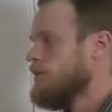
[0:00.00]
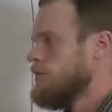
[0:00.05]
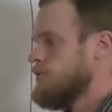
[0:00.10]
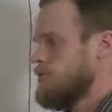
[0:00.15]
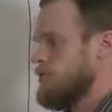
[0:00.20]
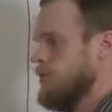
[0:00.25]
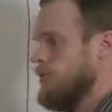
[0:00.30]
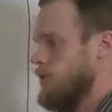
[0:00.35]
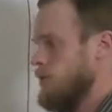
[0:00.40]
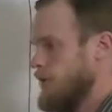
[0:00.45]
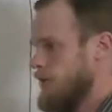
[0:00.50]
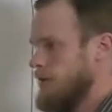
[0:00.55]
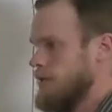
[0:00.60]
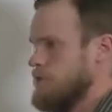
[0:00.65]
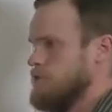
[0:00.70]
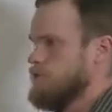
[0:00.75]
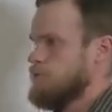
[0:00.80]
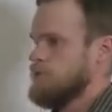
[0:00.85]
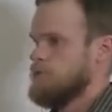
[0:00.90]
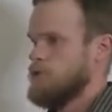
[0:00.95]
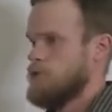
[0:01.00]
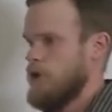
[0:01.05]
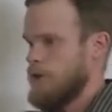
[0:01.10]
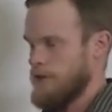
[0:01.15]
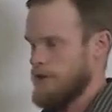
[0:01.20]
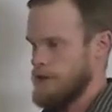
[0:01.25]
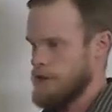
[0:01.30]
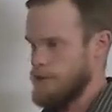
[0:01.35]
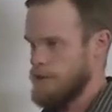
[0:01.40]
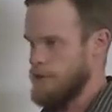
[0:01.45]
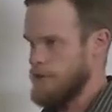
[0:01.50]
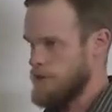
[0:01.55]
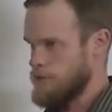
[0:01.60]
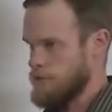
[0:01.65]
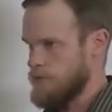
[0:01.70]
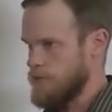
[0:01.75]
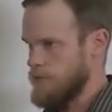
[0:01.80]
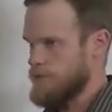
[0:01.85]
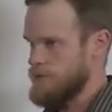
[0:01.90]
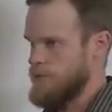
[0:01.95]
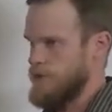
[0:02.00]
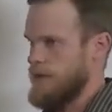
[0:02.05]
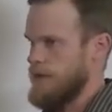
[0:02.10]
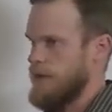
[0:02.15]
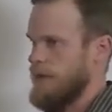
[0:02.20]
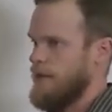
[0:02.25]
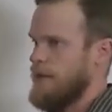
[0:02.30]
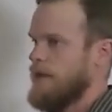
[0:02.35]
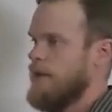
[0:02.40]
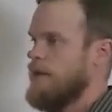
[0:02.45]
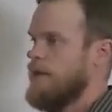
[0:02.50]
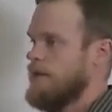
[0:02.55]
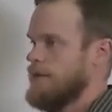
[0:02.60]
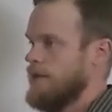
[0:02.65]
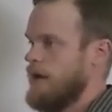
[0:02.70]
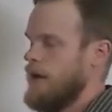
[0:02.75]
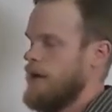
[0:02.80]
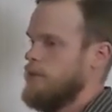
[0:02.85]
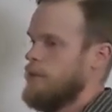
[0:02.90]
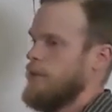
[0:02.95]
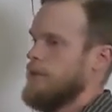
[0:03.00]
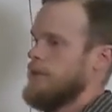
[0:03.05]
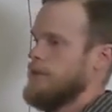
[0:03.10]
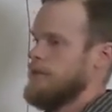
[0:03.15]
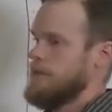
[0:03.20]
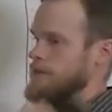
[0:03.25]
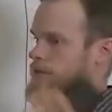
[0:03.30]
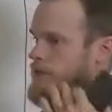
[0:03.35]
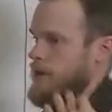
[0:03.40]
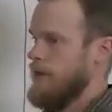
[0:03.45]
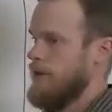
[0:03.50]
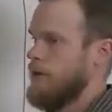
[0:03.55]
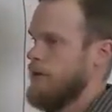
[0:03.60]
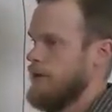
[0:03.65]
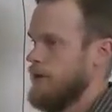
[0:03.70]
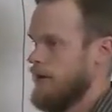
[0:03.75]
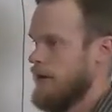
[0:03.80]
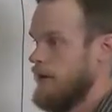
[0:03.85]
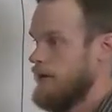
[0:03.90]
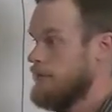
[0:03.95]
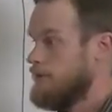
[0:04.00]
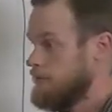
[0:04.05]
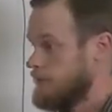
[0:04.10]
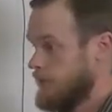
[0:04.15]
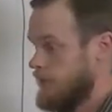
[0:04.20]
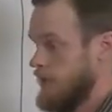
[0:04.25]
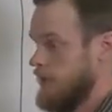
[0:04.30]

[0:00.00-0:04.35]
So he's talking to Israel, saying Yahweh is our God,